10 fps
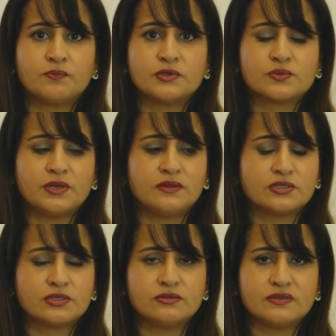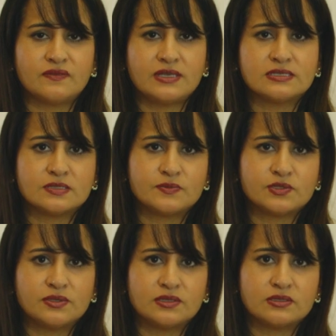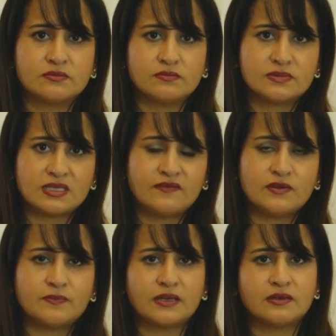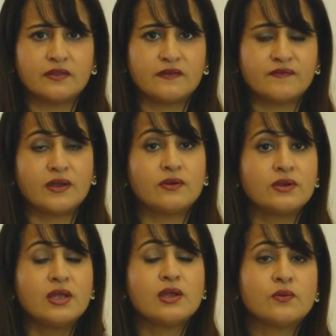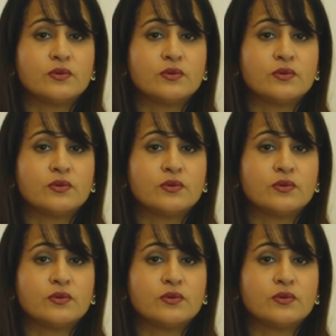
between the two devices, between the safety button and the phone,